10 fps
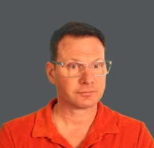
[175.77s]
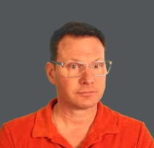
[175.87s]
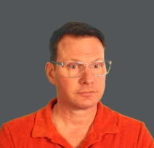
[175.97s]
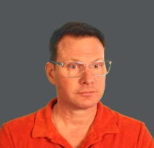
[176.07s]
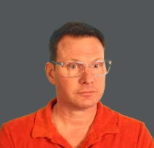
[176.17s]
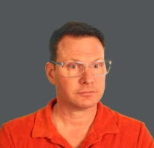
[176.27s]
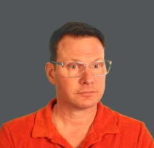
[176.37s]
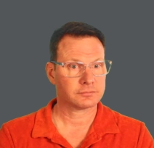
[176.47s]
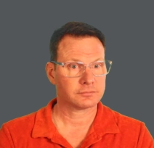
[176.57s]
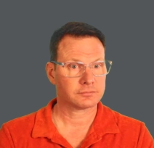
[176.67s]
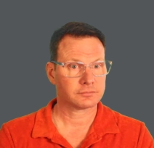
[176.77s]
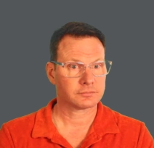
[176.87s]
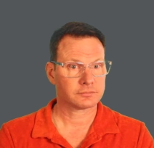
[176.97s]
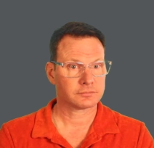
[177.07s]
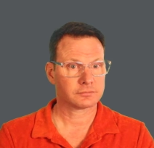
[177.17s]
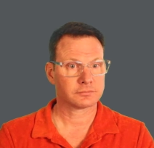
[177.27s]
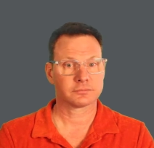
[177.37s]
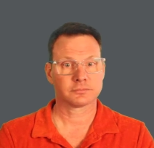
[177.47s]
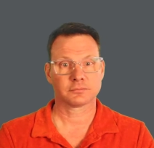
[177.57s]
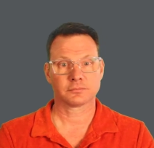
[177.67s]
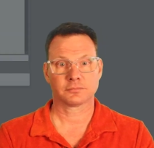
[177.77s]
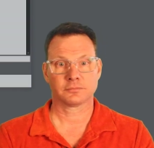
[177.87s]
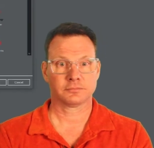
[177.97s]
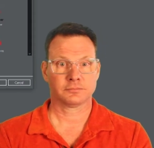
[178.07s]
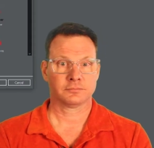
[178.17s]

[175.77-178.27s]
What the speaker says: Nobody speaks.